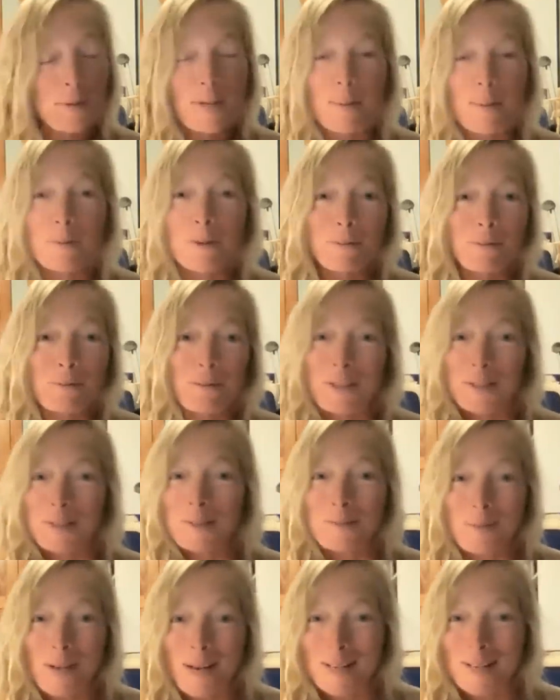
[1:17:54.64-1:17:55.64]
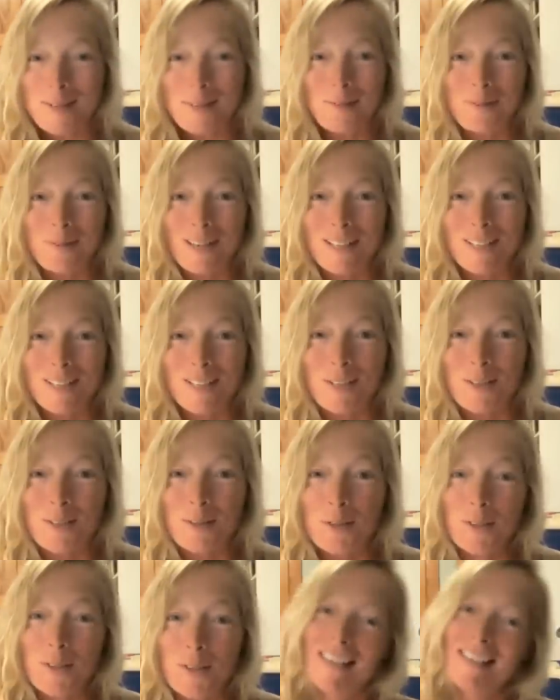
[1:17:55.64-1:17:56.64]
and, some of the rhizophagy
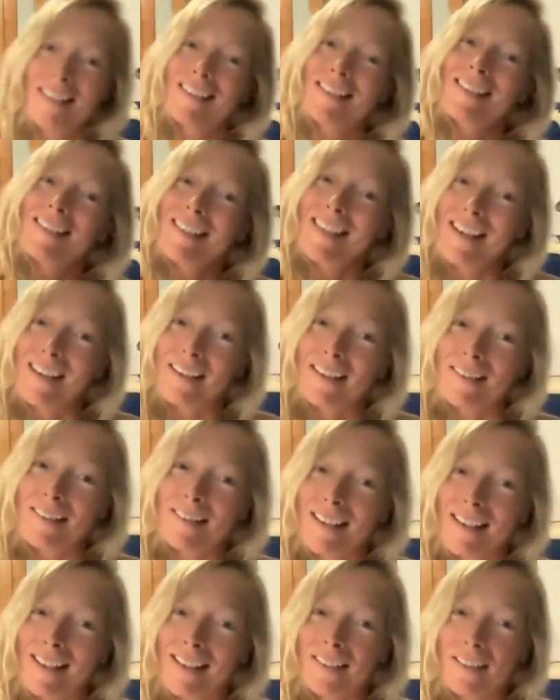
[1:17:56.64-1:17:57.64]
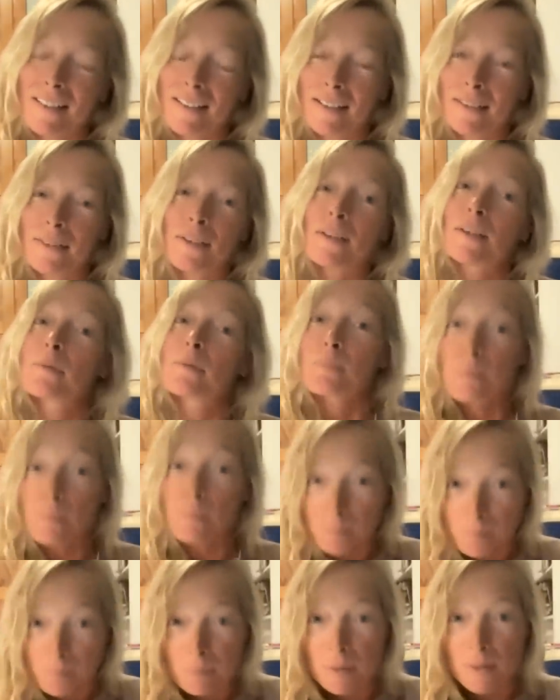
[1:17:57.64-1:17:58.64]
nutrient uh, cycling or
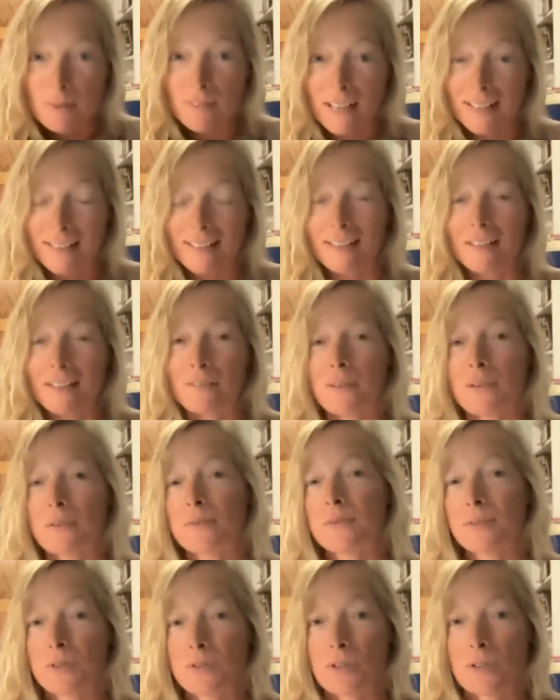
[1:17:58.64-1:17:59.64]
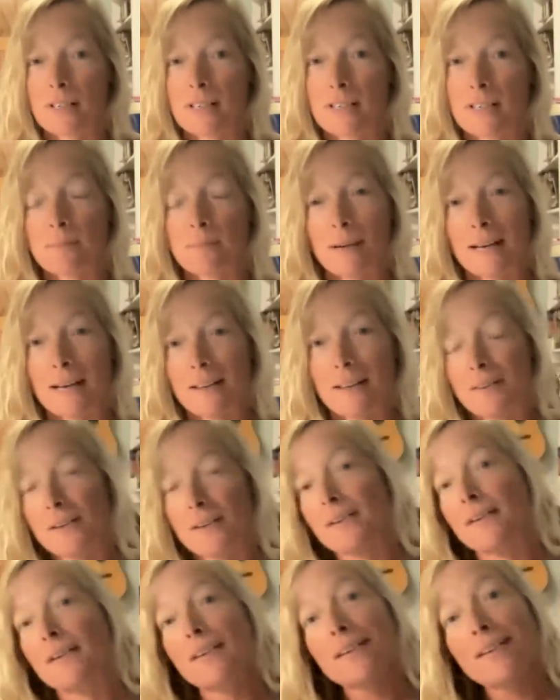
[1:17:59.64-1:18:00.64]
providing of those nutrients by
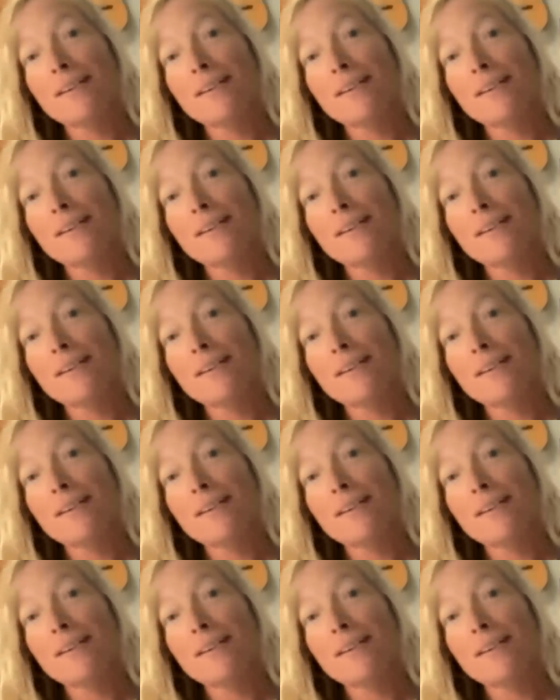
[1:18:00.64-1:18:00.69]
the